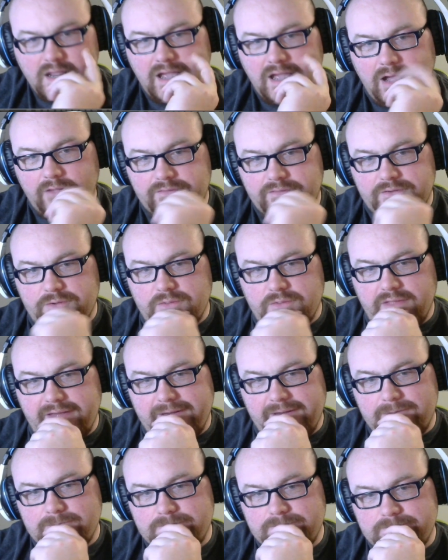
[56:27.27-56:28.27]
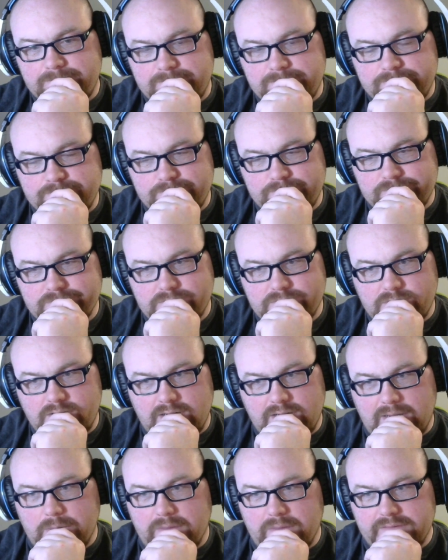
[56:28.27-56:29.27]
I'll have to do that.
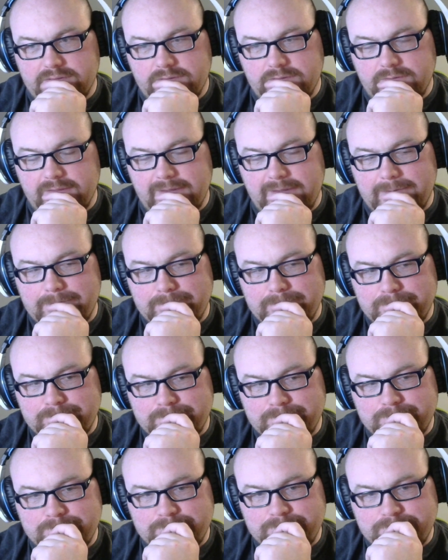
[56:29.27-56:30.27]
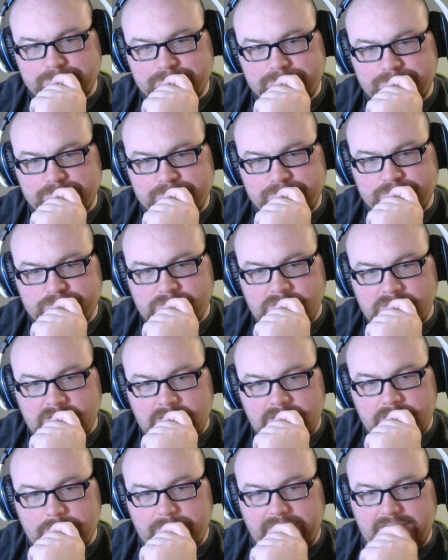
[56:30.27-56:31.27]
I'll have to do that
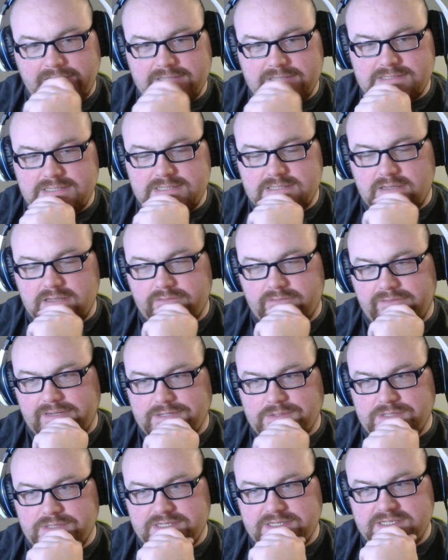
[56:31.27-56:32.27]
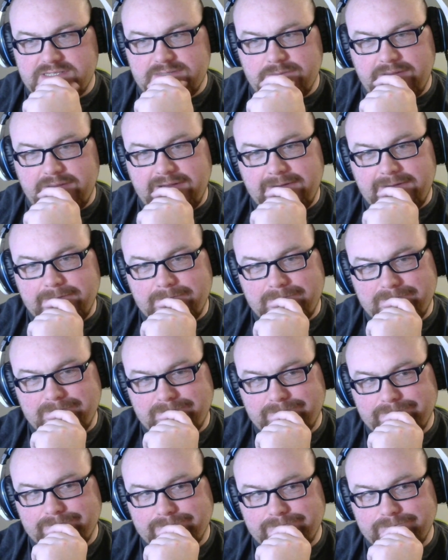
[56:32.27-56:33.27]
because this stuff interests me,
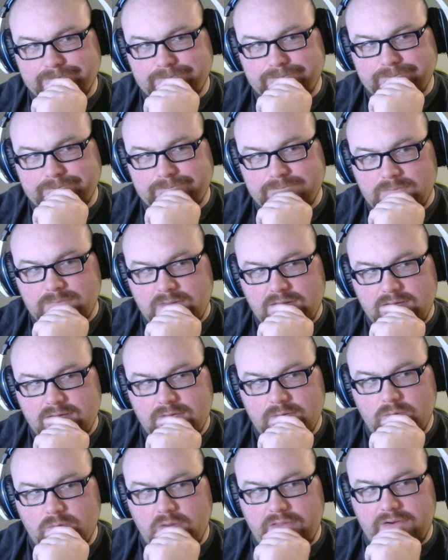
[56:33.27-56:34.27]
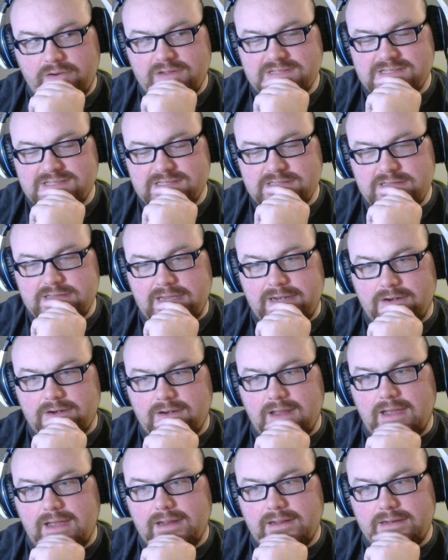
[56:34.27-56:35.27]
whether it's insane or
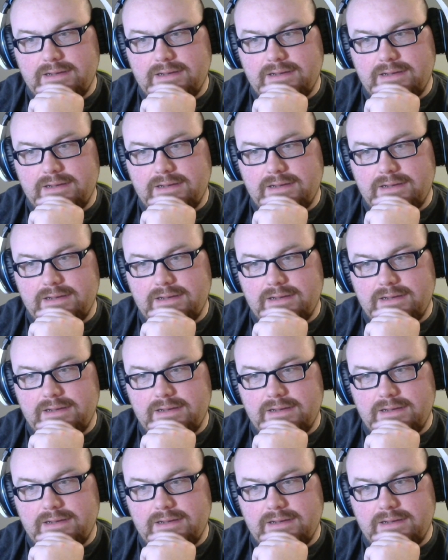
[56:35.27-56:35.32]
not.